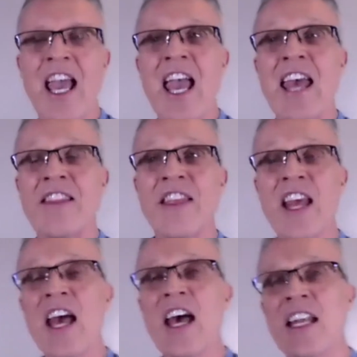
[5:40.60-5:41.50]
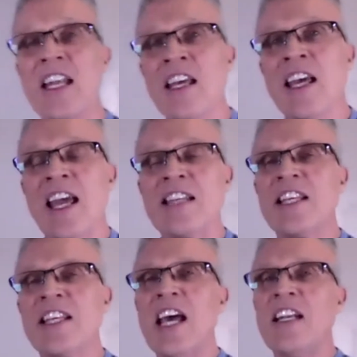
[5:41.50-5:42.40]
And then at
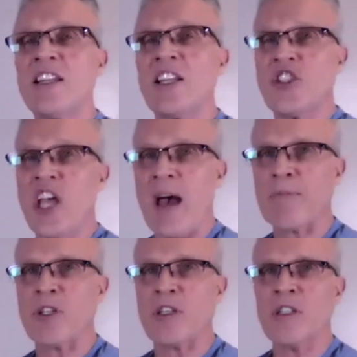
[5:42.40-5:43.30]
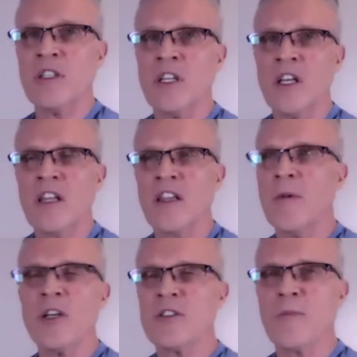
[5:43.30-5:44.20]
the end of the chapter, the
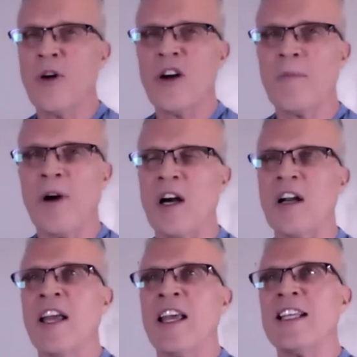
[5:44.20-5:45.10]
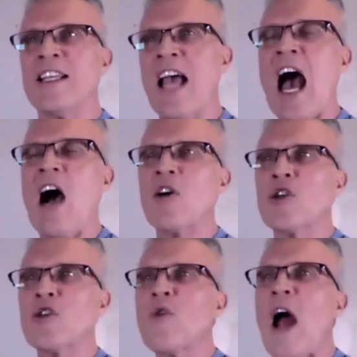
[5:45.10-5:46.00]
most important part is how
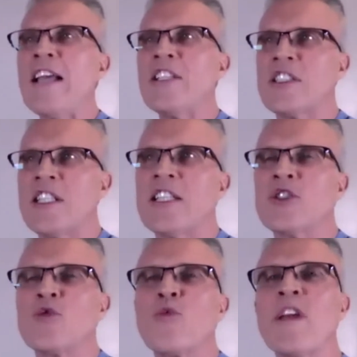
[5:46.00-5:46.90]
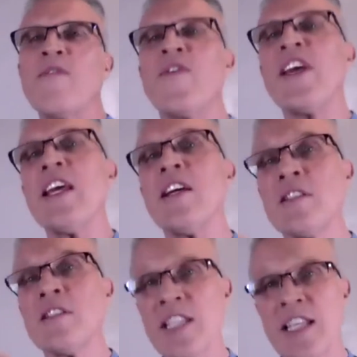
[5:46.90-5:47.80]
Christ is
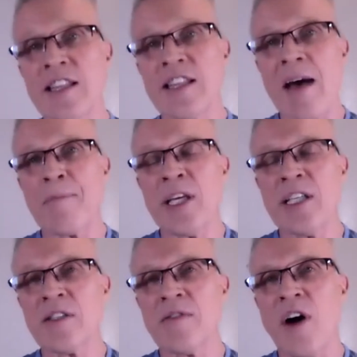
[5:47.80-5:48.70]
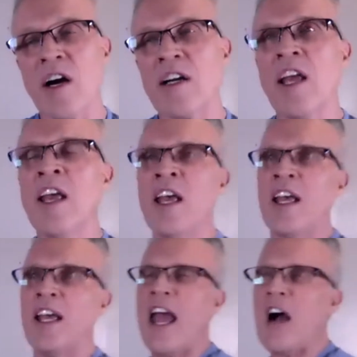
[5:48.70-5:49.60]
revealed in that piece of art
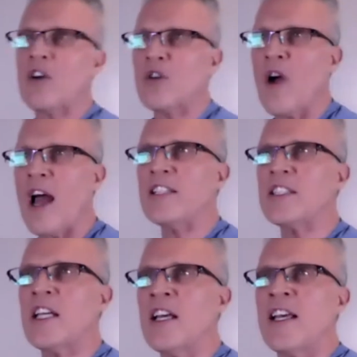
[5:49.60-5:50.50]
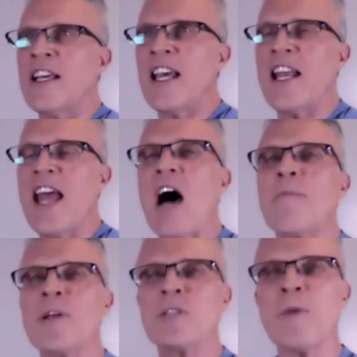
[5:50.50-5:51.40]
and how Christ can
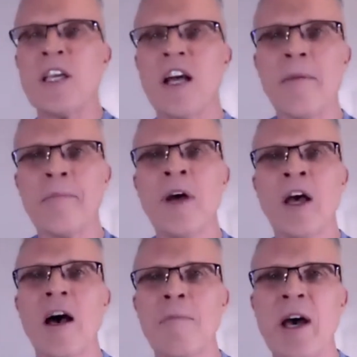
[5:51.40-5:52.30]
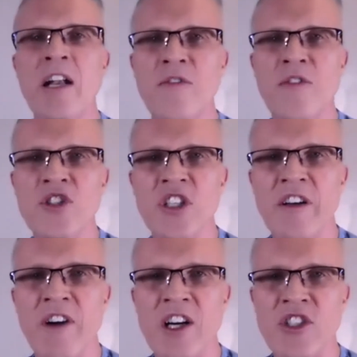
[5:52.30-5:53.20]
help us become a better version
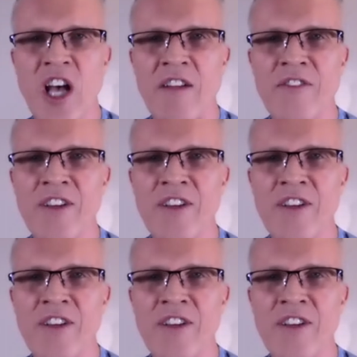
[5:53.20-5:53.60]
of ourselves.